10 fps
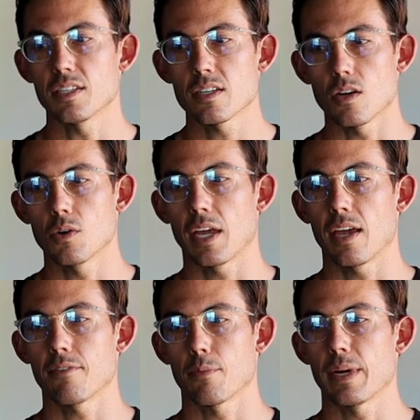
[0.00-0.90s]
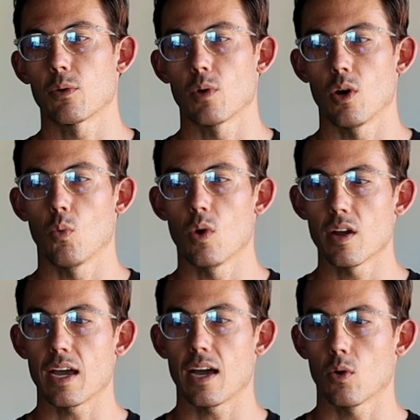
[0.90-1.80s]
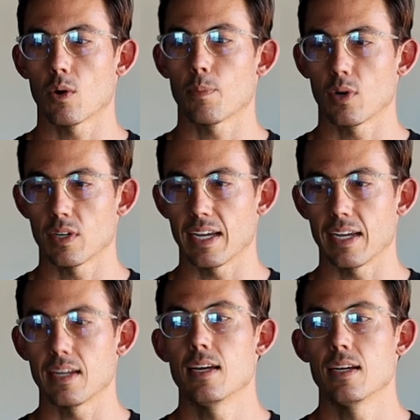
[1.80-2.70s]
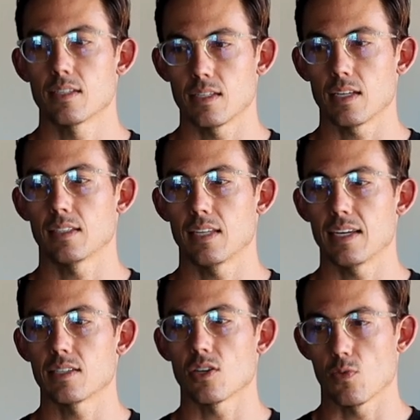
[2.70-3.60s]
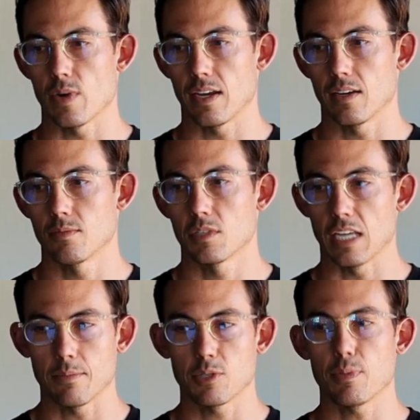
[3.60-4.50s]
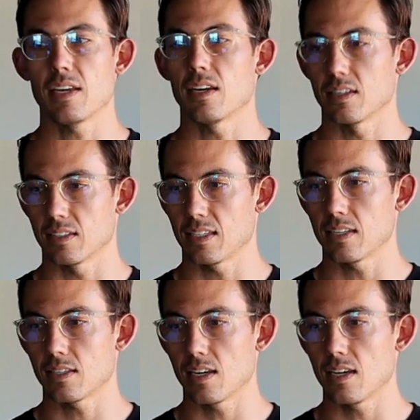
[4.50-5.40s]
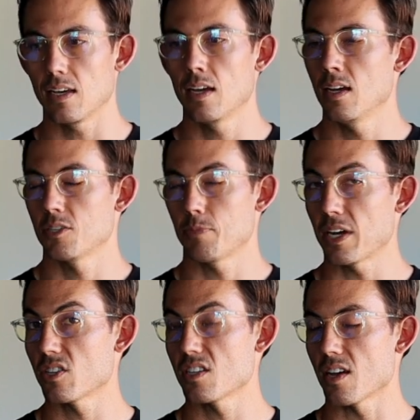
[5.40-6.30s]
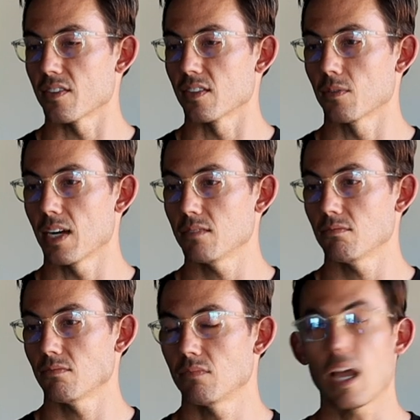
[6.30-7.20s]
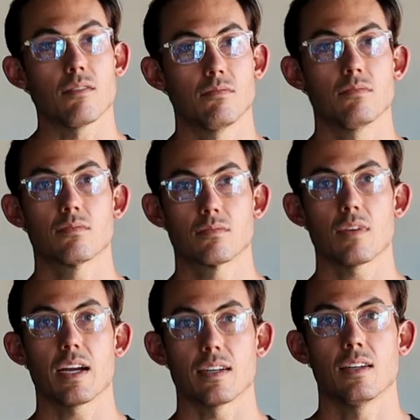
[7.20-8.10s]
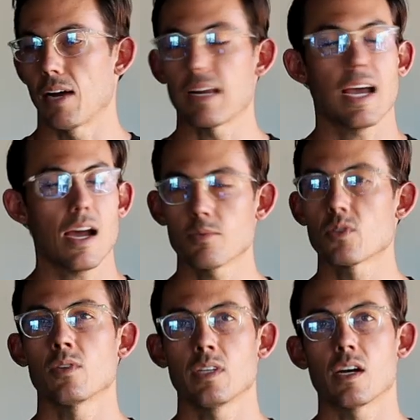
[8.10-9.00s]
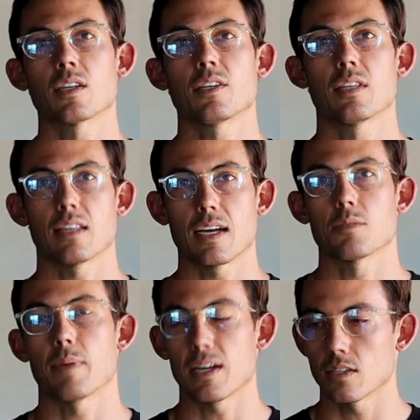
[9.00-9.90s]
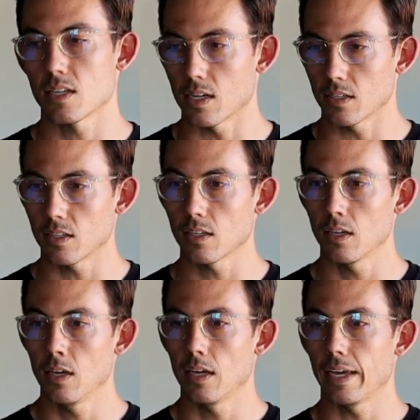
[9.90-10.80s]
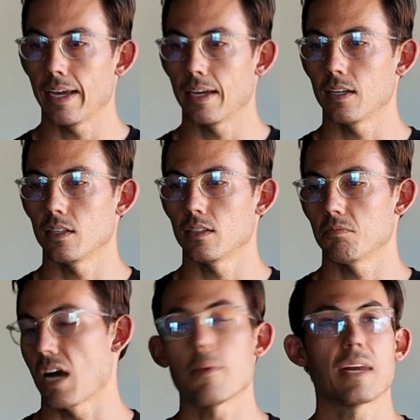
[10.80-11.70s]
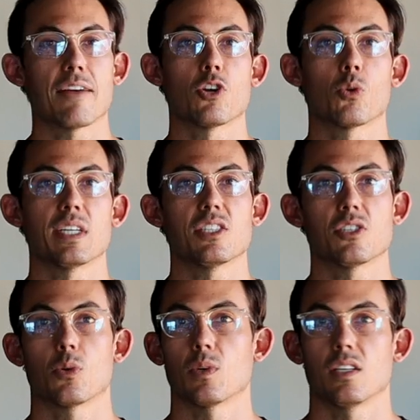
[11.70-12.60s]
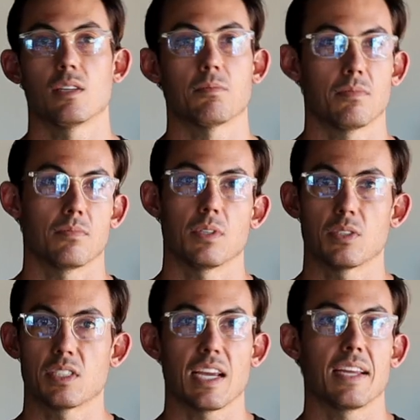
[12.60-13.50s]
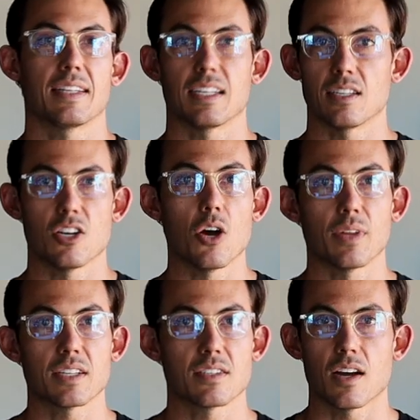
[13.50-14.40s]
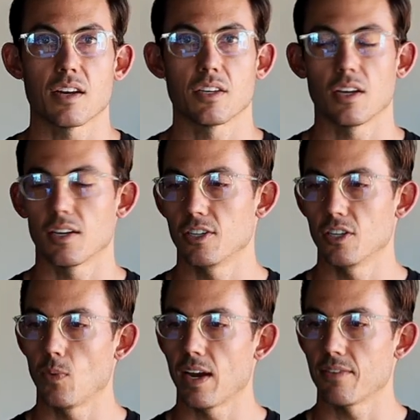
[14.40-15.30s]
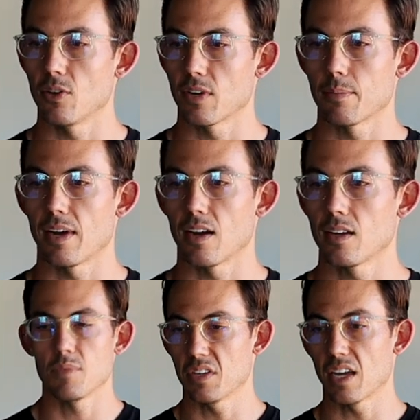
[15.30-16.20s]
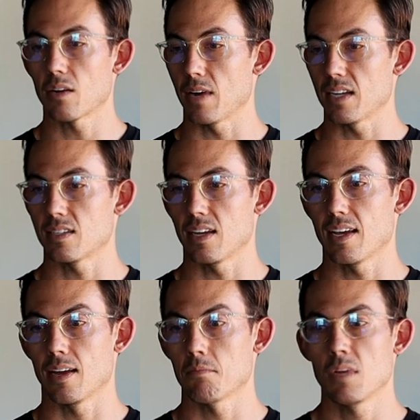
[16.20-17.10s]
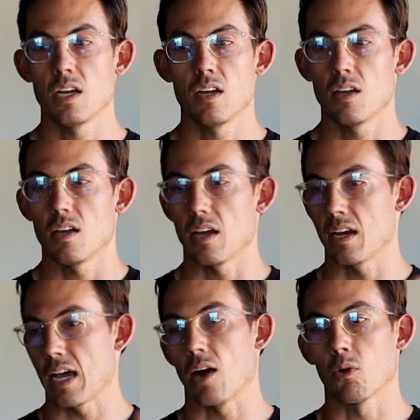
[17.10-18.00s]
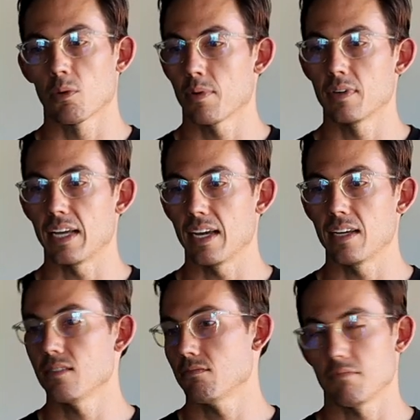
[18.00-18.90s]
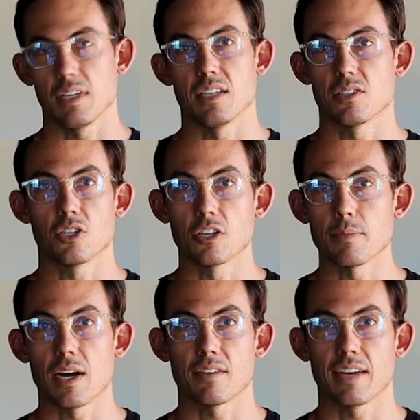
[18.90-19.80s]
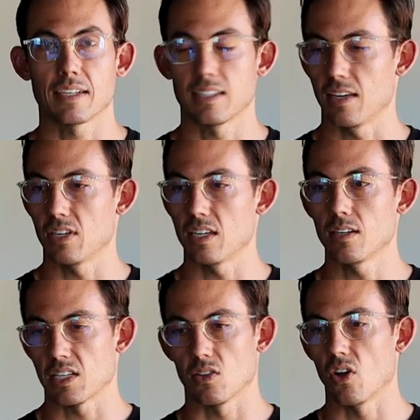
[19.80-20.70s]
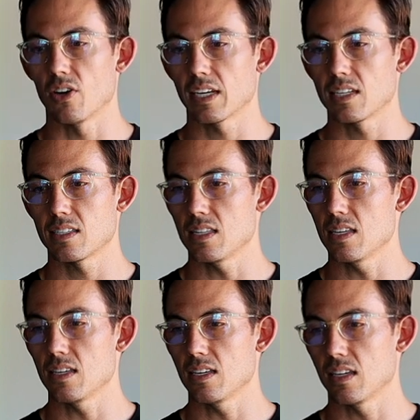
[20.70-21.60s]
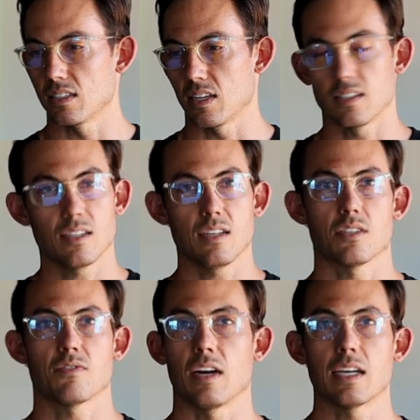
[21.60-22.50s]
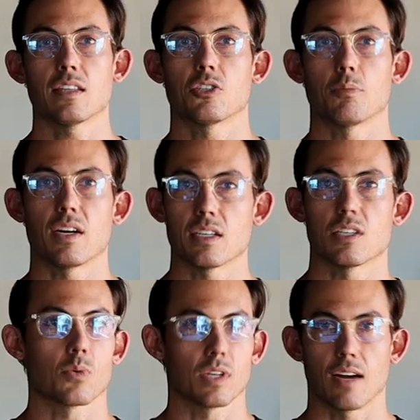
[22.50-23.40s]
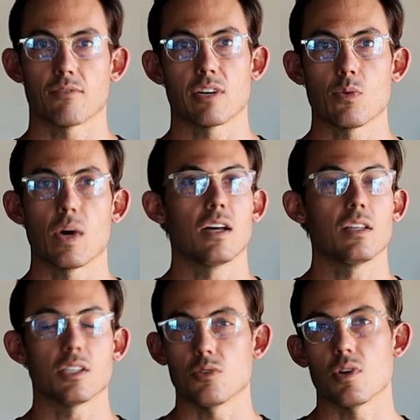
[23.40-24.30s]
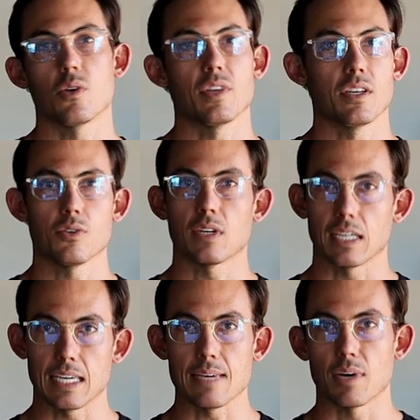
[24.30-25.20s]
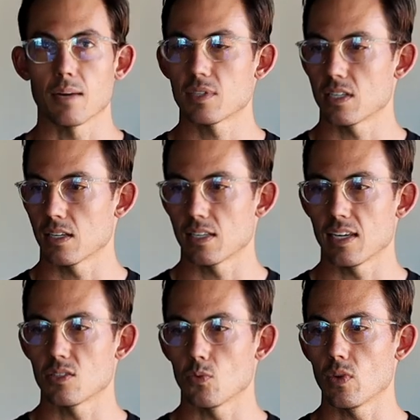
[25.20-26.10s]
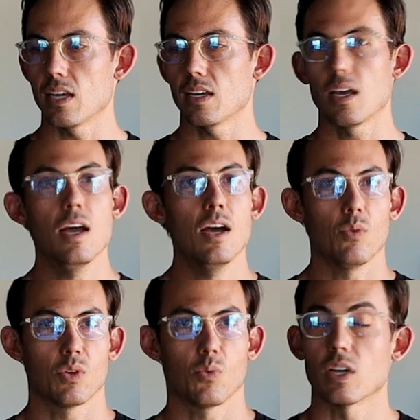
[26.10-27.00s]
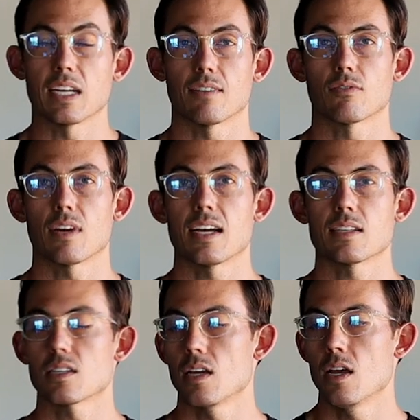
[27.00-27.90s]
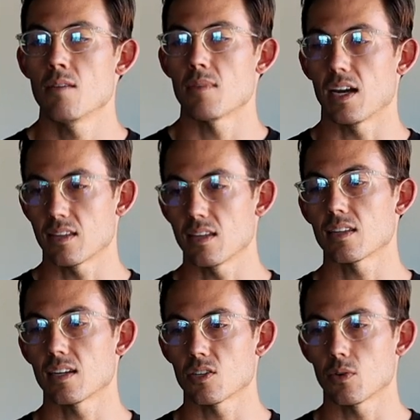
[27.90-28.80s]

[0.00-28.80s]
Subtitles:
Is it okay for me to row 1 hour per day, 6 days a week? Same speed and intensity. It's better than nothing, right? Yeah. Right, I would absolutely argue that that is better than nothing, and I would have no reason to really say that no, that's not a good way of going about it. You get a rest day in. An hour per day is a good amount of activity. As long as the intensity is fine, that your body is recovering well, and you know that you can keep up 6 days a week with 1 day of rest, I think that's